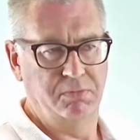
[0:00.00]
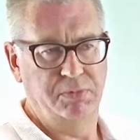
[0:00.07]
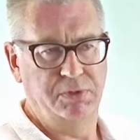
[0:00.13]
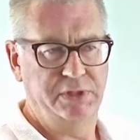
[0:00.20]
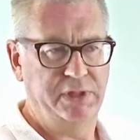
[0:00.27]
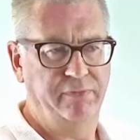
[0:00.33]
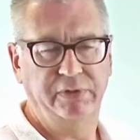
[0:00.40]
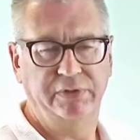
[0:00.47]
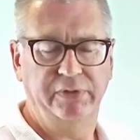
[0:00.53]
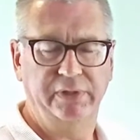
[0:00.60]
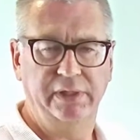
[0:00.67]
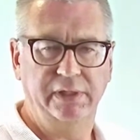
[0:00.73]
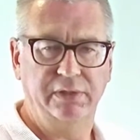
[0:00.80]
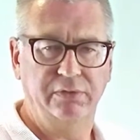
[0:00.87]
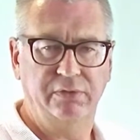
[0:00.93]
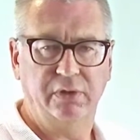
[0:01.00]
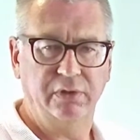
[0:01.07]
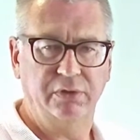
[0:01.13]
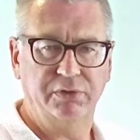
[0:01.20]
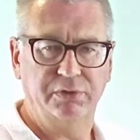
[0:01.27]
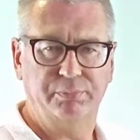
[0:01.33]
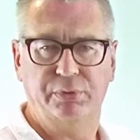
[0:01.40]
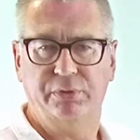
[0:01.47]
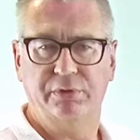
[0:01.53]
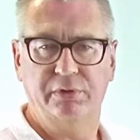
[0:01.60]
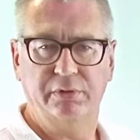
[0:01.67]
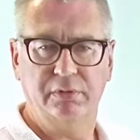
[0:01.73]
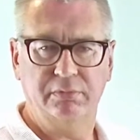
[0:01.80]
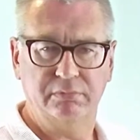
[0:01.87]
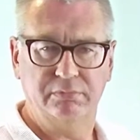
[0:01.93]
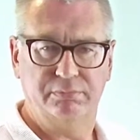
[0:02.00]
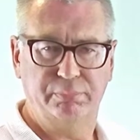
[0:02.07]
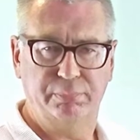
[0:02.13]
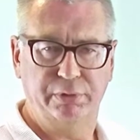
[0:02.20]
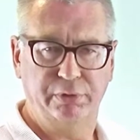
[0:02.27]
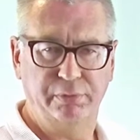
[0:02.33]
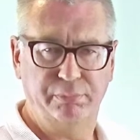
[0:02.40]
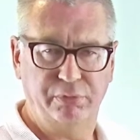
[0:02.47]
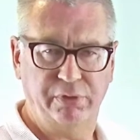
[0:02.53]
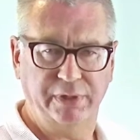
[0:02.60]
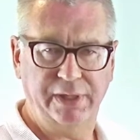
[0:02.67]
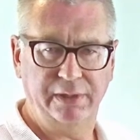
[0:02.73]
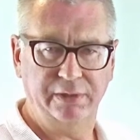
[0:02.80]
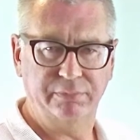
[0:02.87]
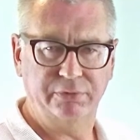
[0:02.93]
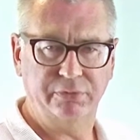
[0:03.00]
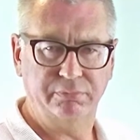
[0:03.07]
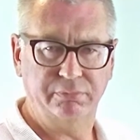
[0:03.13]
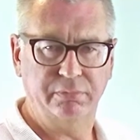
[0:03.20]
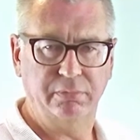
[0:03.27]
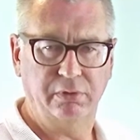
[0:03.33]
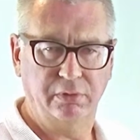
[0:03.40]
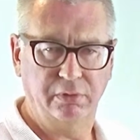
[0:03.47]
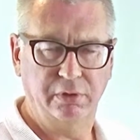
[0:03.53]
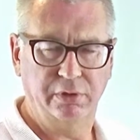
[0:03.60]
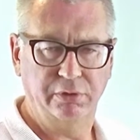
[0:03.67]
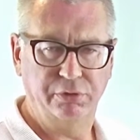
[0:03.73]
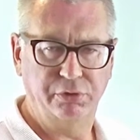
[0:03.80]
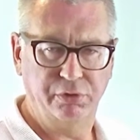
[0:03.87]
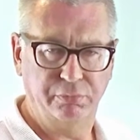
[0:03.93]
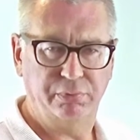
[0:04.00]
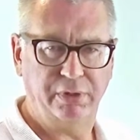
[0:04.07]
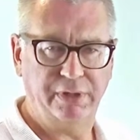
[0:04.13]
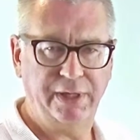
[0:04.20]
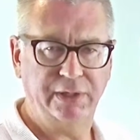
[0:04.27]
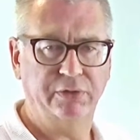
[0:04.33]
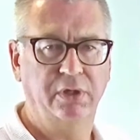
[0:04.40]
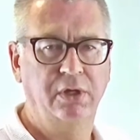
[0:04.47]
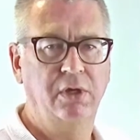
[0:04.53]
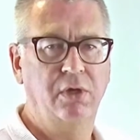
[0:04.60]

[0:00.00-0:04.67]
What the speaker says: $17 per product, a unit product,